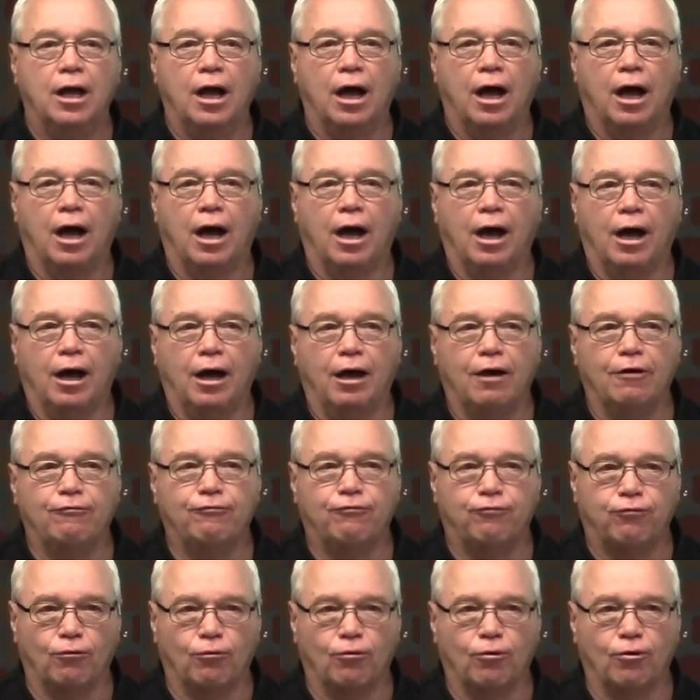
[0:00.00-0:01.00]

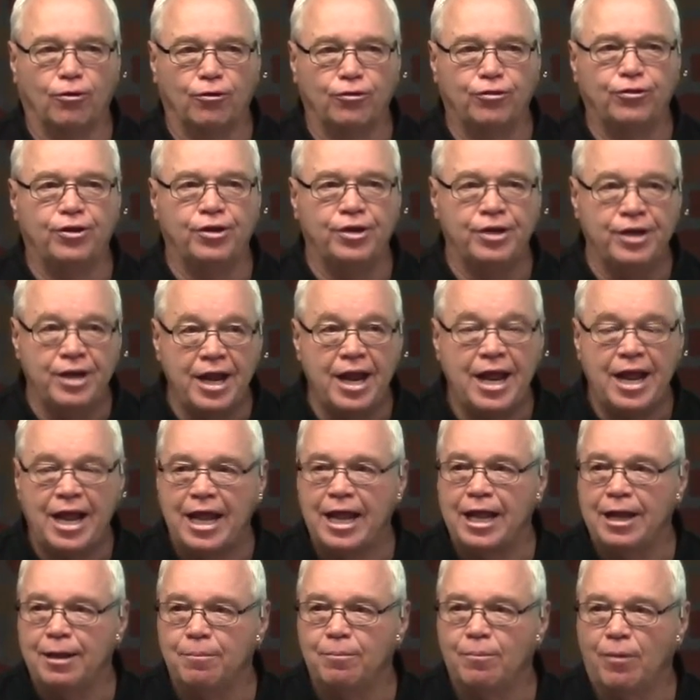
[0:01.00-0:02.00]
for the
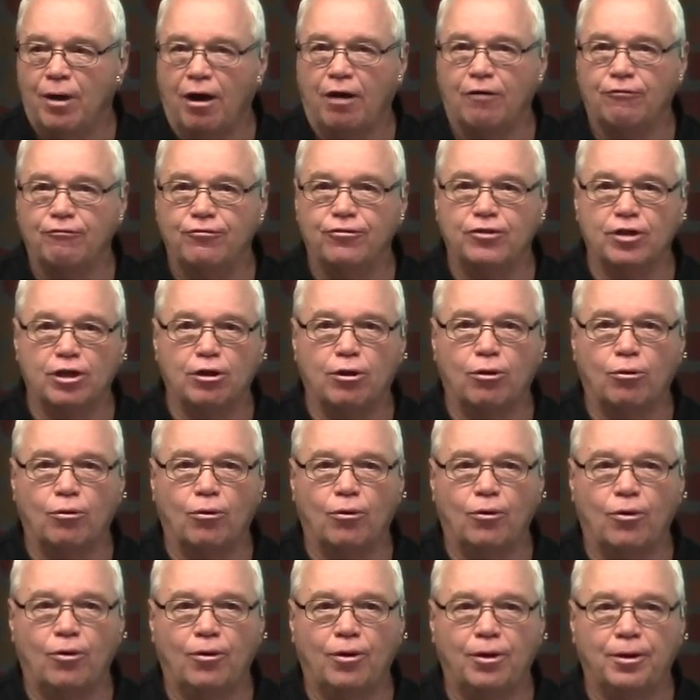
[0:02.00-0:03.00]
name of the
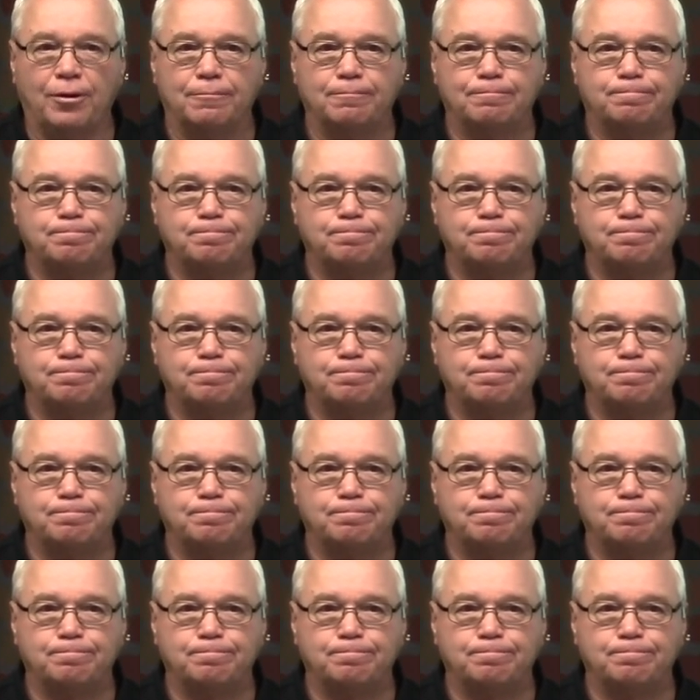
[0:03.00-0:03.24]
Lord.